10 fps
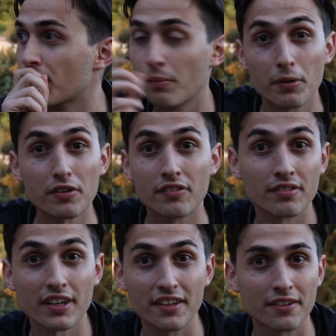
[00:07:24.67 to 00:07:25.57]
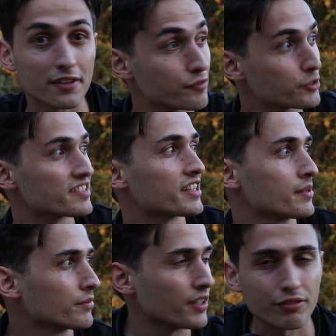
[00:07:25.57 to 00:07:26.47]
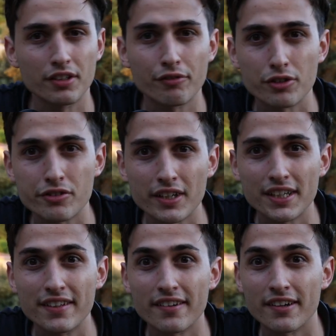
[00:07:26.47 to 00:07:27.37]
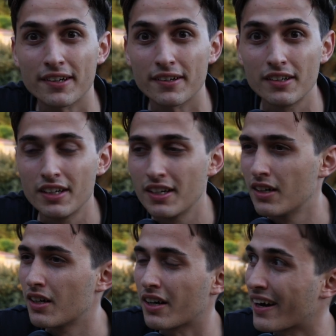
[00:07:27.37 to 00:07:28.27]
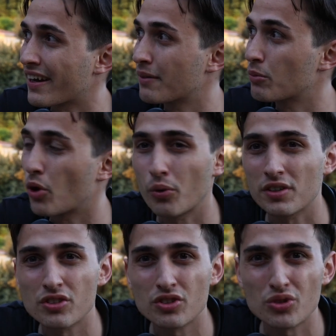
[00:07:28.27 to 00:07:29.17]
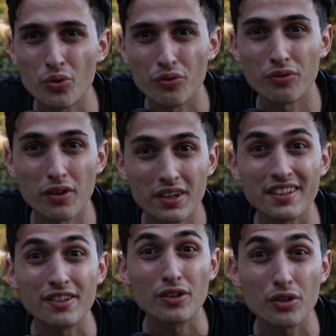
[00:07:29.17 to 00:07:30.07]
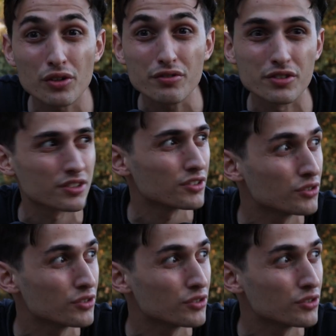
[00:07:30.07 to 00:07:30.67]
But hey, a first time, definitely a first flight. I am always so fucking nervous